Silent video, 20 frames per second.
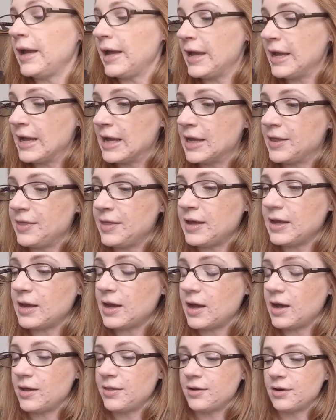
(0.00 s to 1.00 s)
And the
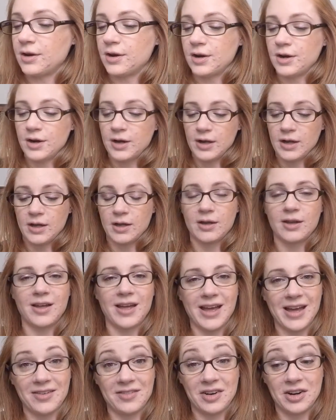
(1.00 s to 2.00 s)
other
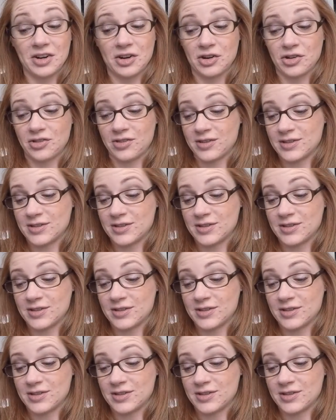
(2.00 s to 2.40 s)
Heaven and Earth